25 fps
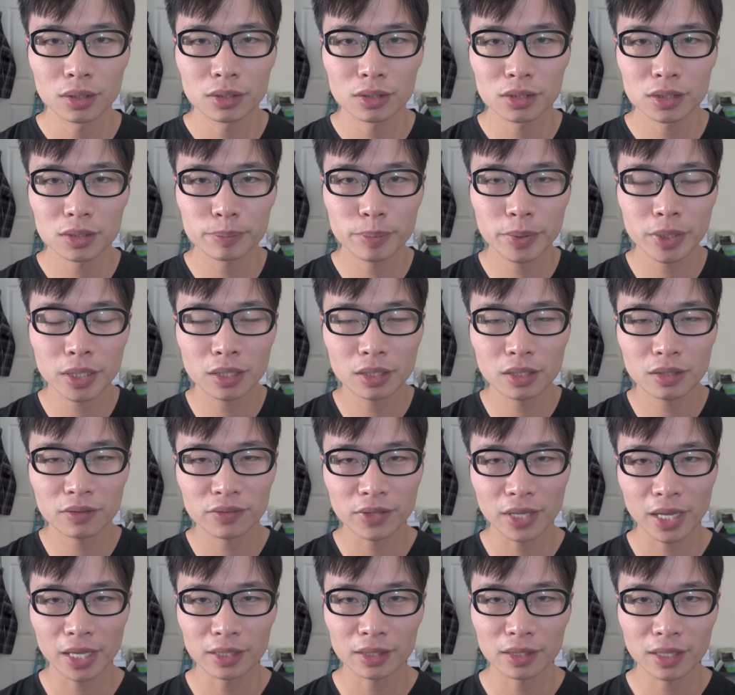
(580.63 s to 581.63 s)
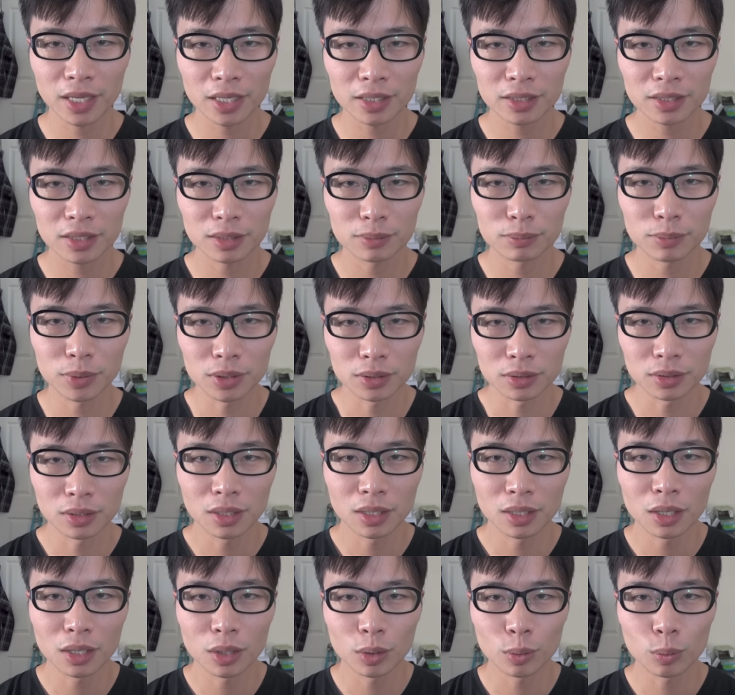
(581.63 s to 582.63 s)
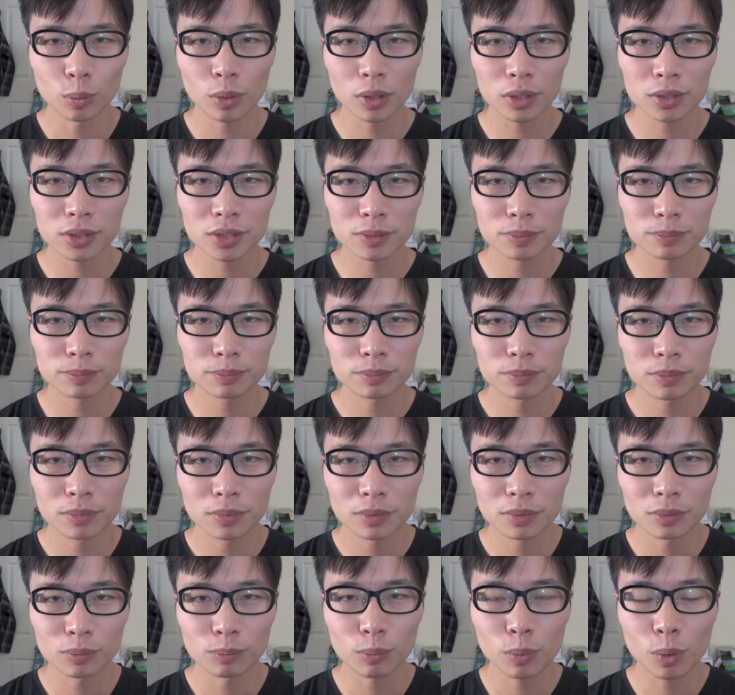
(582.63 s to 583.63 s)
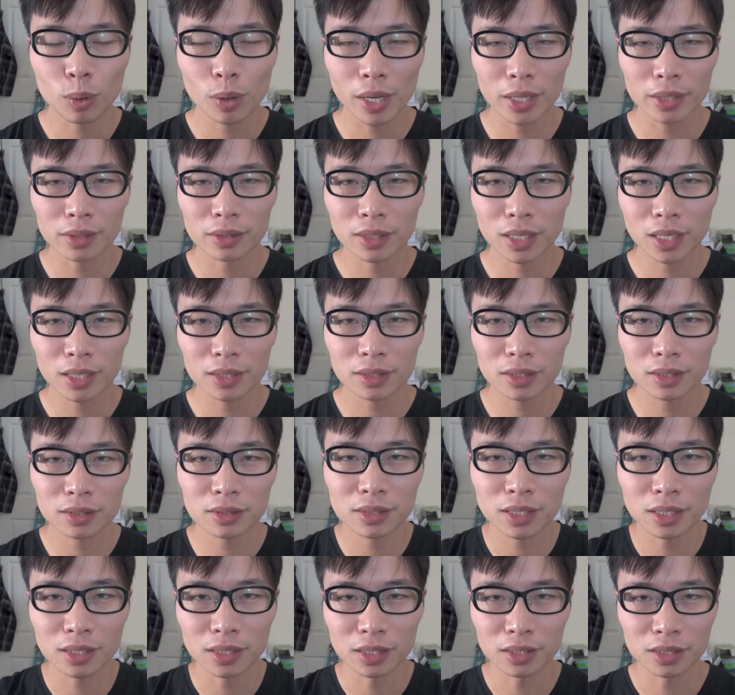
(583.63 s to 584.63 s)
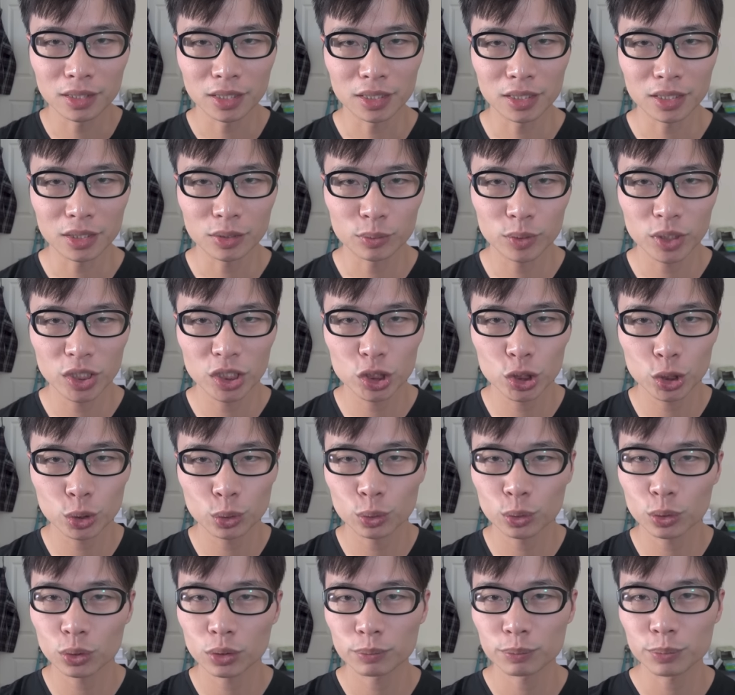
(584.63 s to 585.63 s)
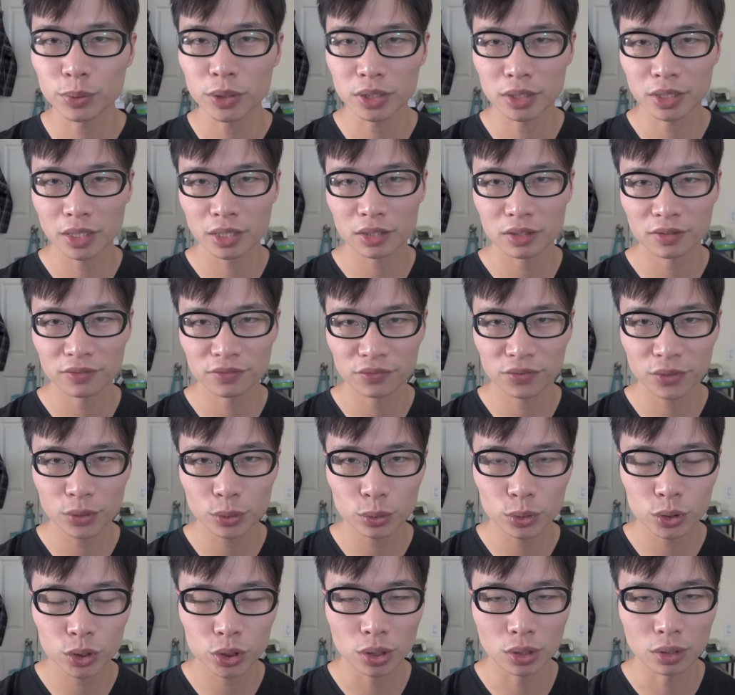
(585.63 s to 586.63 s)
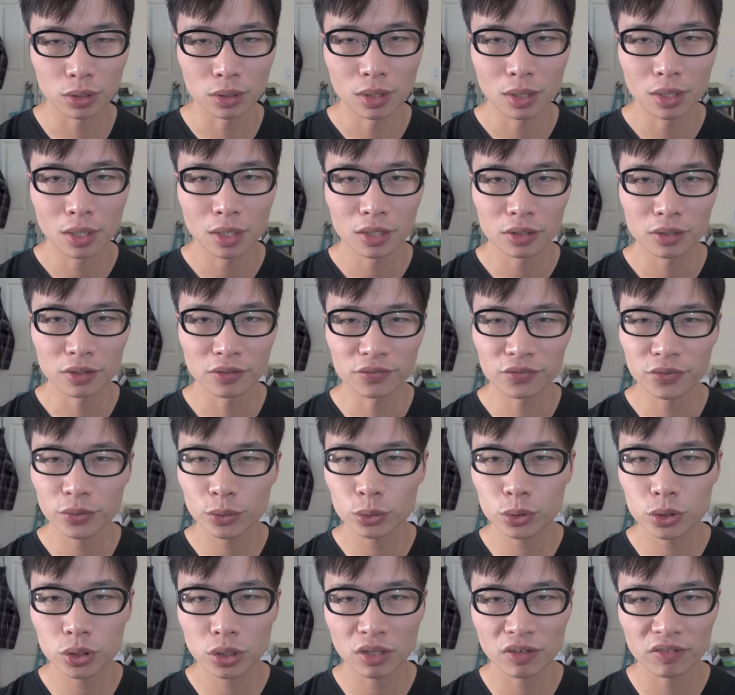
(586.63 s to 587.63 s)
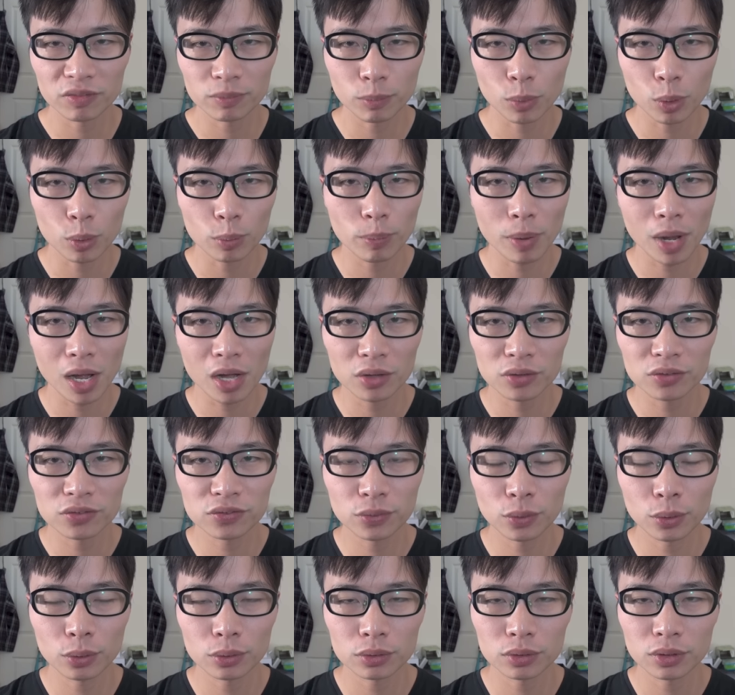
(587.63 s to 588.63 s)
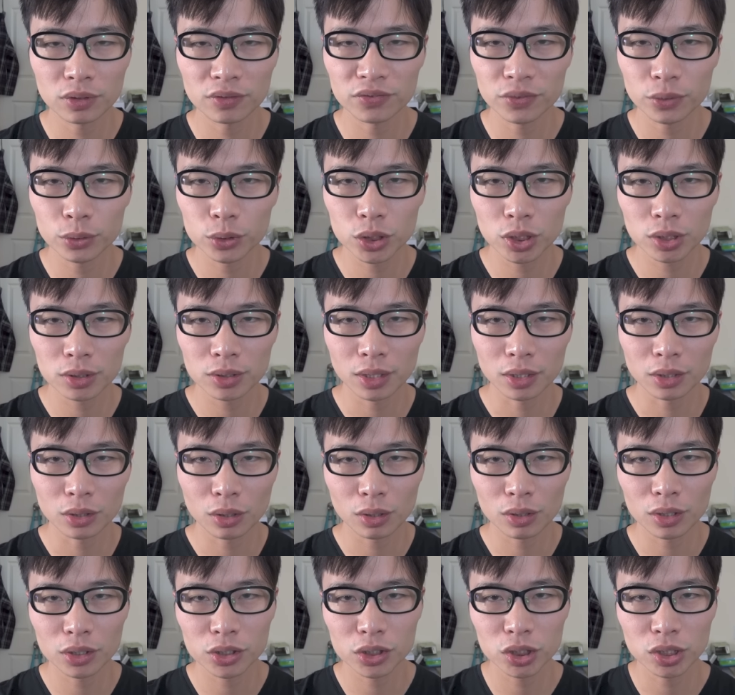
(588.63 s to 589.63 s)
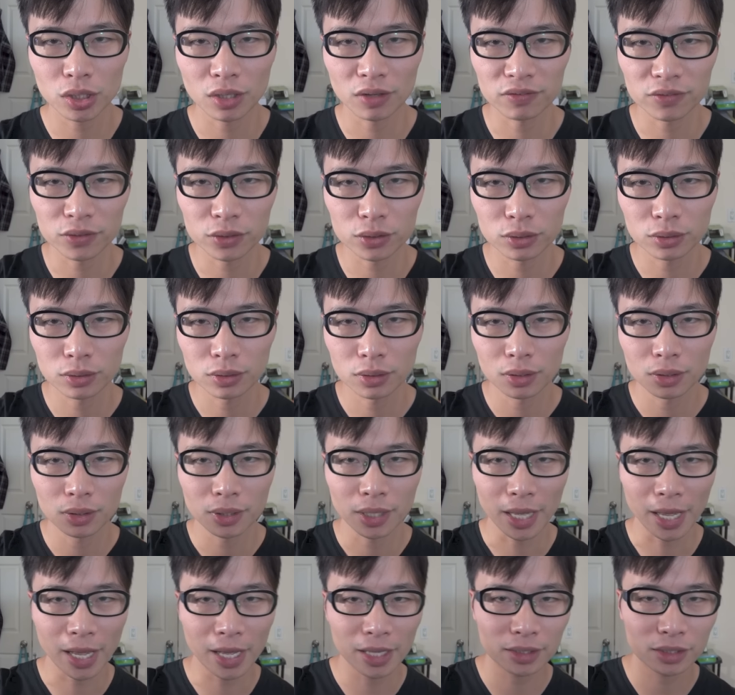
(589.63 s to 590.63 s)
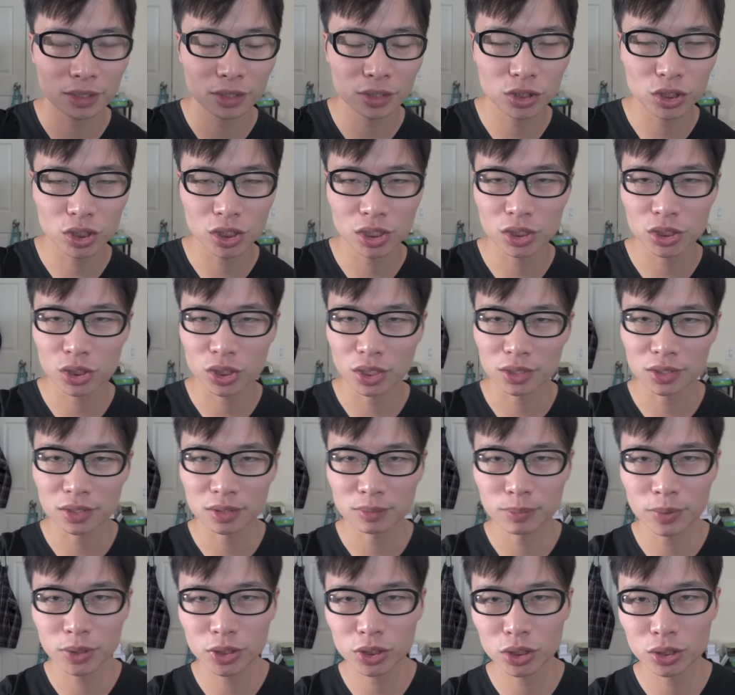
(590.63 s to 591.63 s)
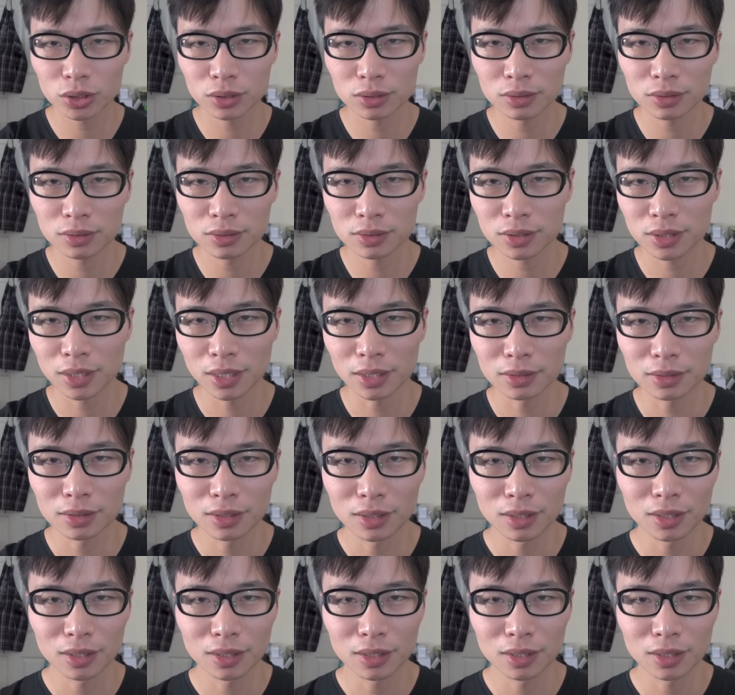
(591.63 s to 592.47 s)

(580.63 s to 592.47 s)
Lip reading: Speaking of enlightenment, what's more enlightened than an individual who could predict the future of mobile phone, the future technology of energy transmissions and